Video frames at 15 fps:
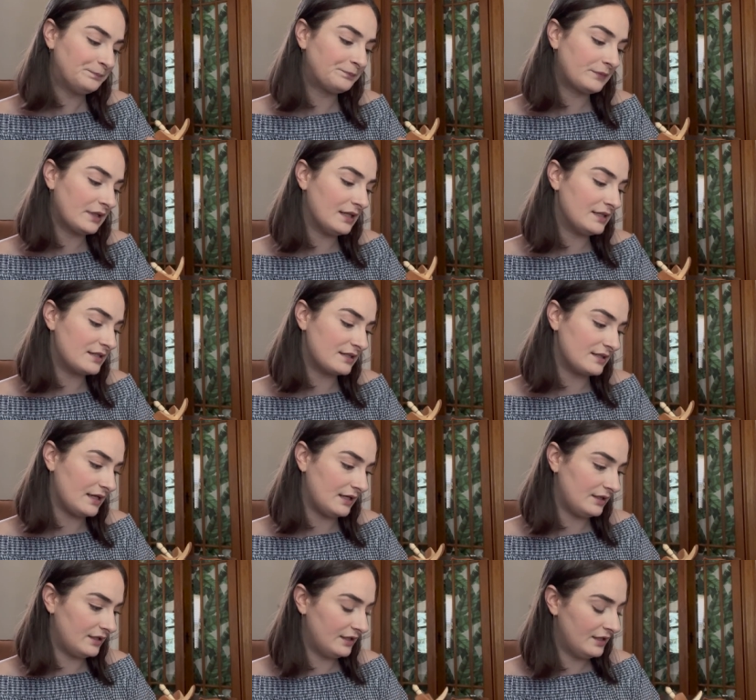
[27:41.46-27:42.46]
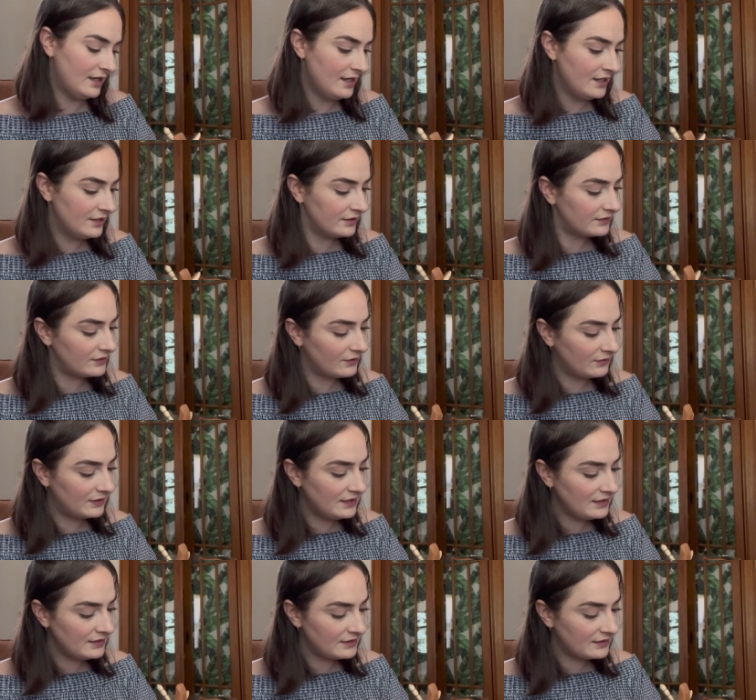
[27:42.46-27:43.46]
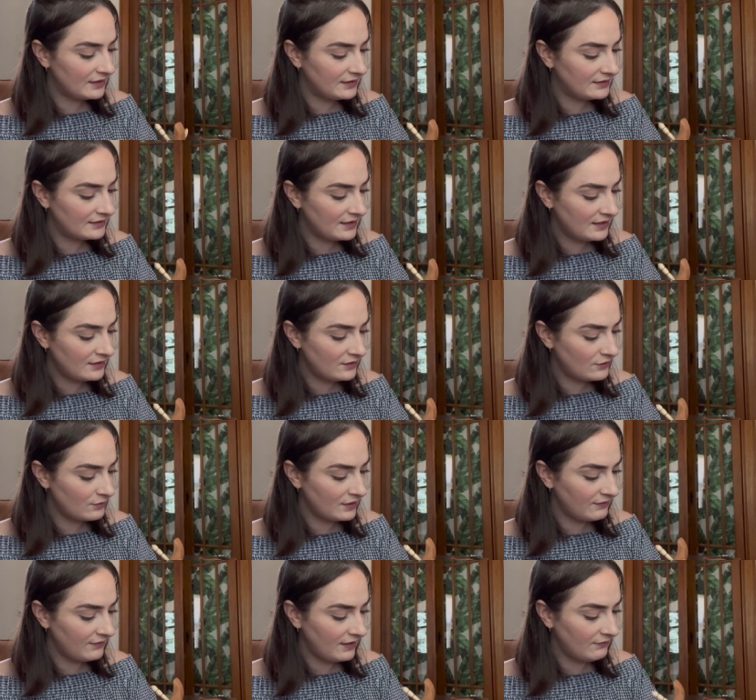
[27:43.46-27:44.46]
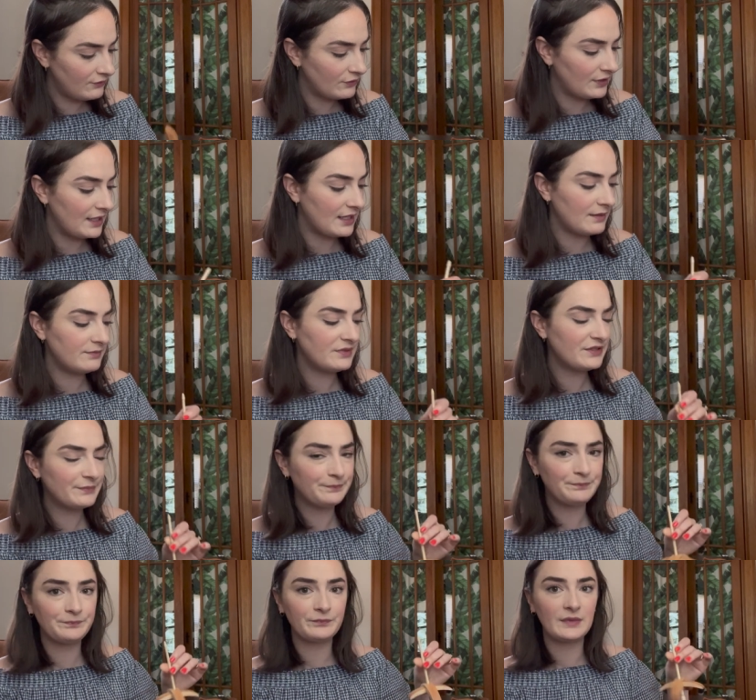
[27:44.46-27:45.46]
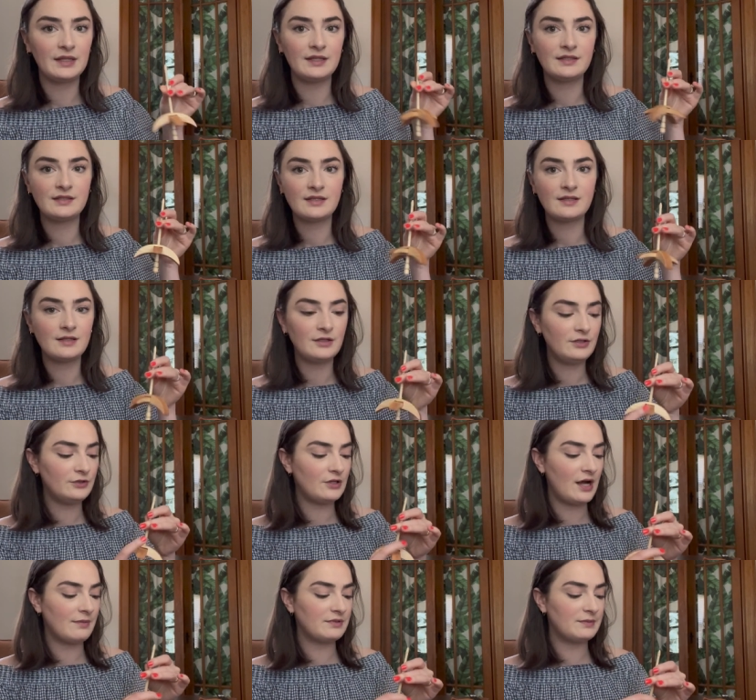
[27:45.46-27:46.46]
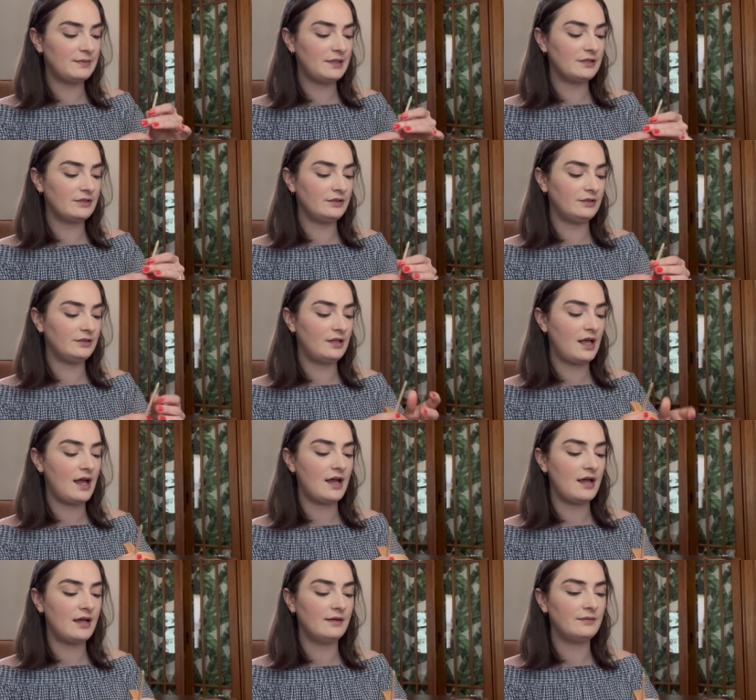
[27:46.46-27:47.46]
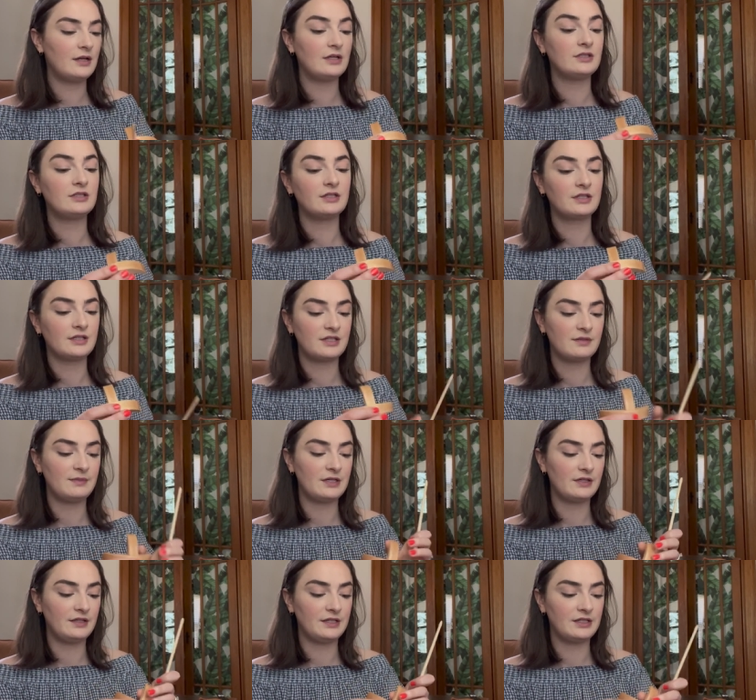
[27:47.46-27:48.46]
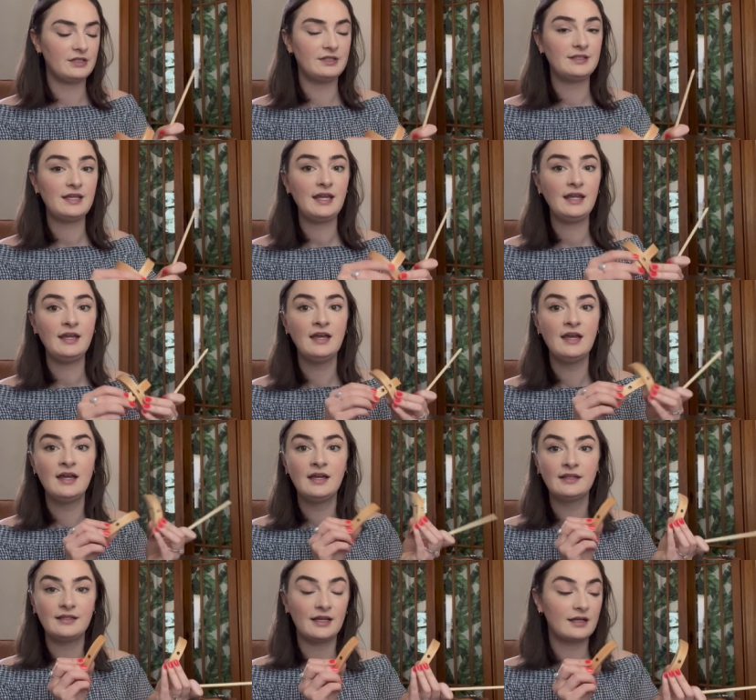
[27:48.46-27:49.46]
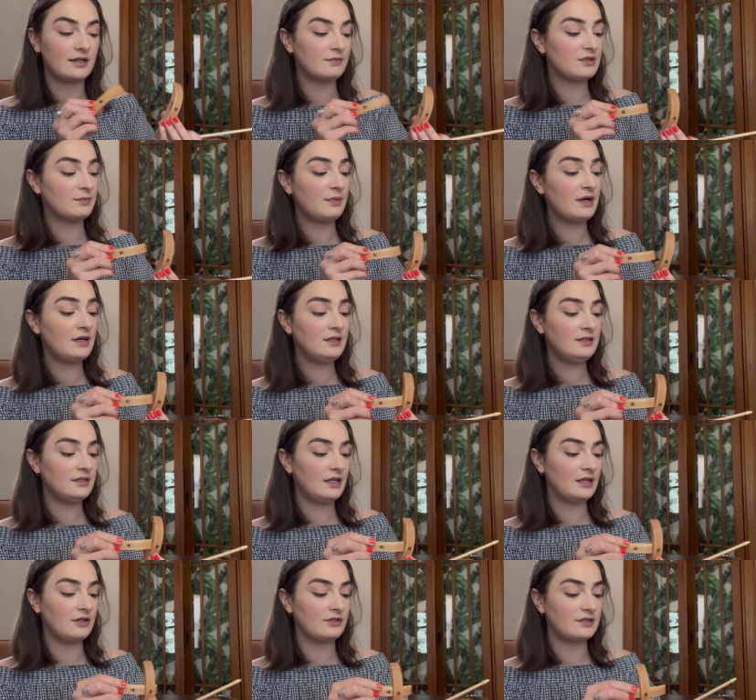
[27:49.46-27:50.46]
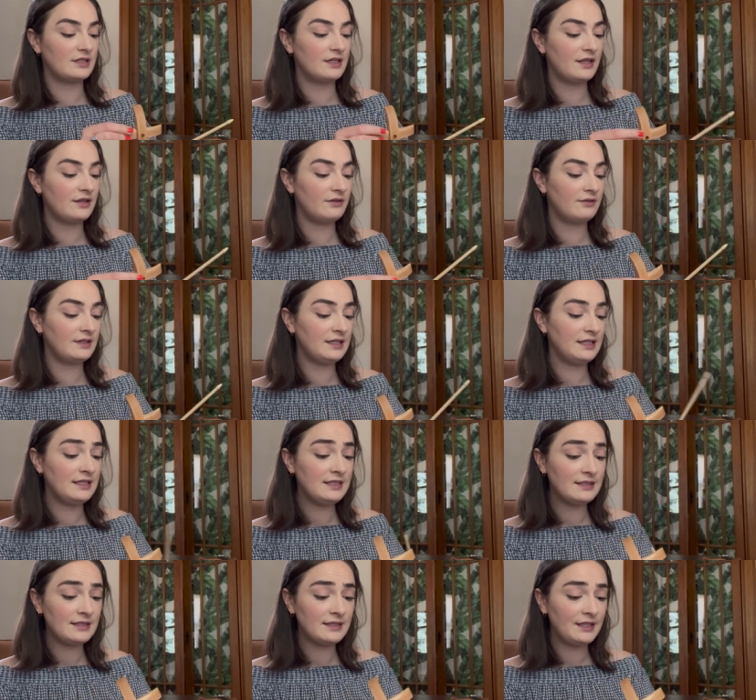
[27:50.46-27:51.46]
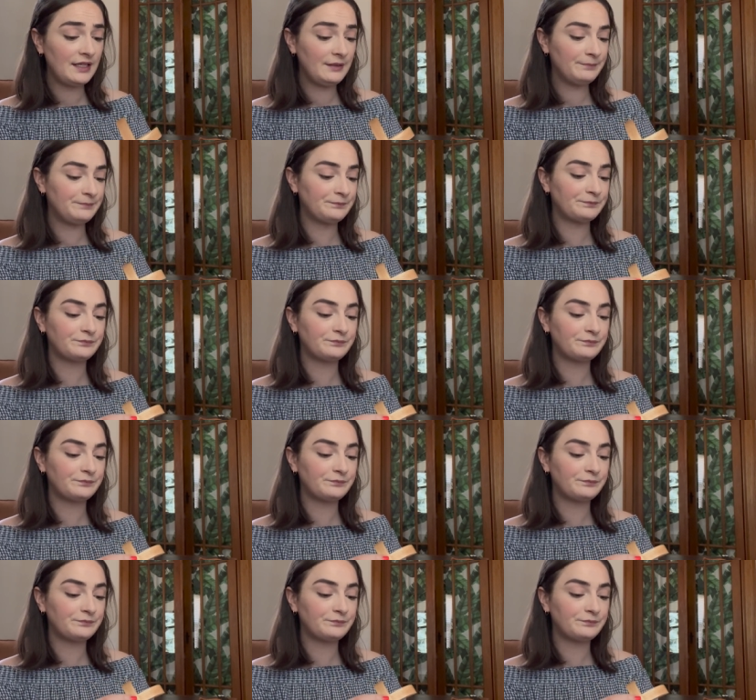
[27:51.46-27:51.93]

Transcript: it's Snyder. So this, it says 25 grams. This is a little drop spindle, uh, a Turkish spindle, I should say, that comes apart and goes together really easily.